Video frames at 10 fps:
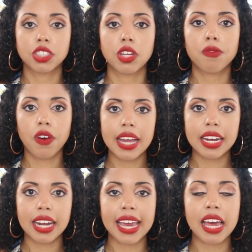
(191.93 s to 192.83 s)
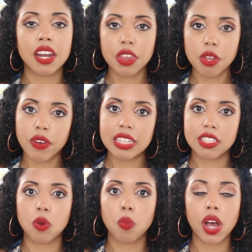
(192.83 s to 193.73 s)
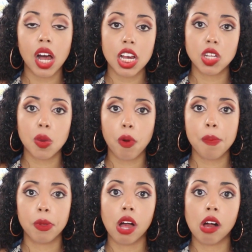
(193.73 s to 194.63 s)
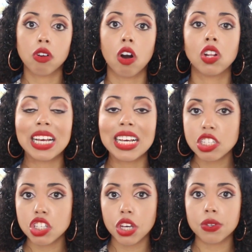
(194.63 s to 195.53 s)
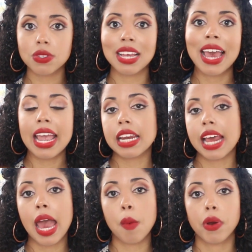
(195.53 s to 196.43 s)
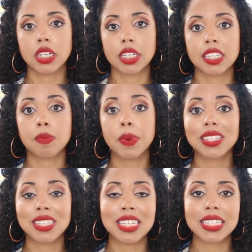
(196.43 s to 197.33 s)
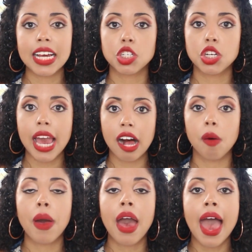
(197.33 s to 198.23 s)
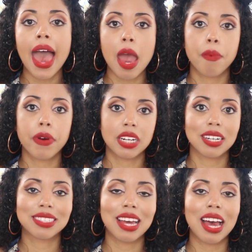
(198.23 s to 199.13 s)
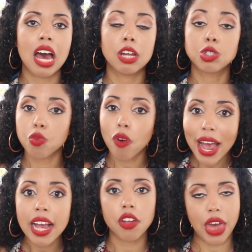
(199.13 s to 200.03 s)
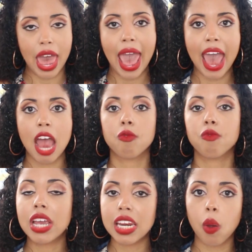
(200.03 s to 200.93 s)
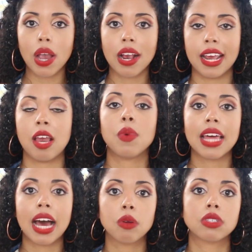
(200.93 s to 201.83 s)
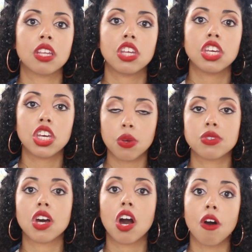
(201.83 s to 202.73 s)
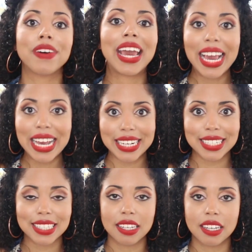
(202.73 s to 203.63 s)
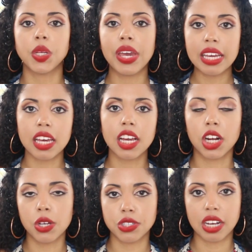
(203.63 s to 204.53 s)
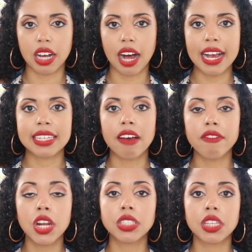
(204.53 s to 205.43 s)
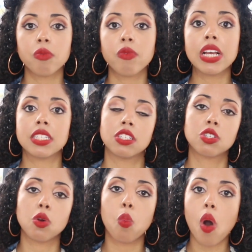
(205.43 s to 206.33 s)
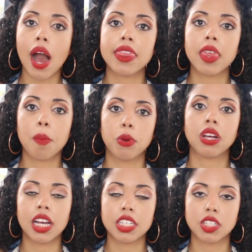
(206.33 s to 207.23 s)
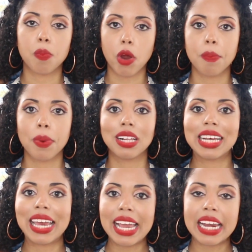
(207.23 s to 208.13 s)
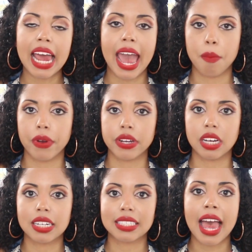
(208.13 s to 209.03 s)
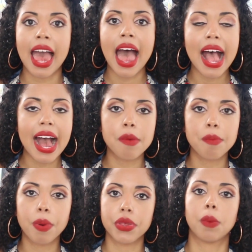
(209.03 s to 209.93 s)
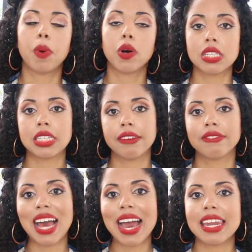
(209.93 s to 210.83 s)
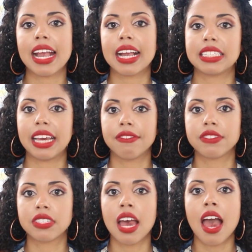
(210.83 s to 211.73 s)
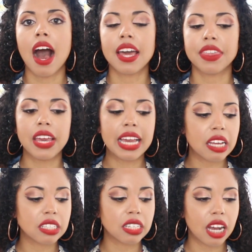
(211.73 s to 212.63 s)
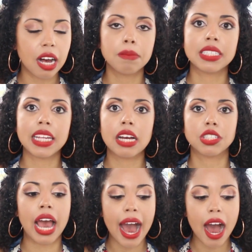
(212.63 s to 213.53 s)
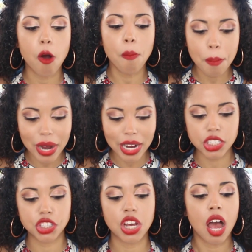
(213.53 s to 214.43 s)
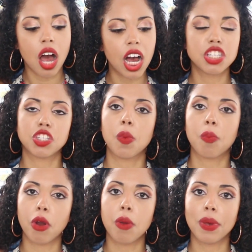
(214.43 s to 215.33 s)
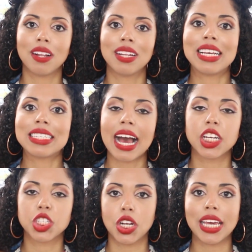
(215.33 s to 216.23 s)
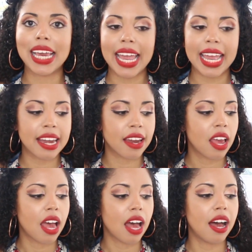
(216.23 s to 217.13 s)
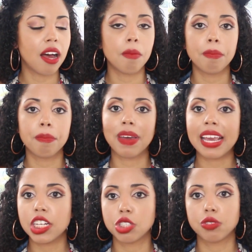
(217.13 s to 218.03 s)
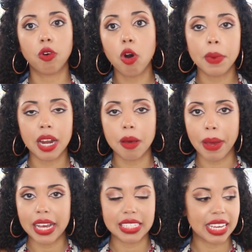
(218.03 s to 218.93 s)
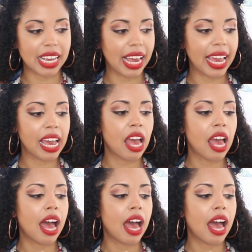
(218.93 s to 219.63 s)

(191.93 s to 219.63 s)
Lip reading: So finally, another reason why isopropyl alcohol is used in hair products is because it does actually help hair products dry on the hair really quickly without the use of heat. So in conclusion guys, having looked at the reasons why they put isopropyl in hair products and both the positives and negatives, I think it comes down to how much isopropyl is actually in each formula basically.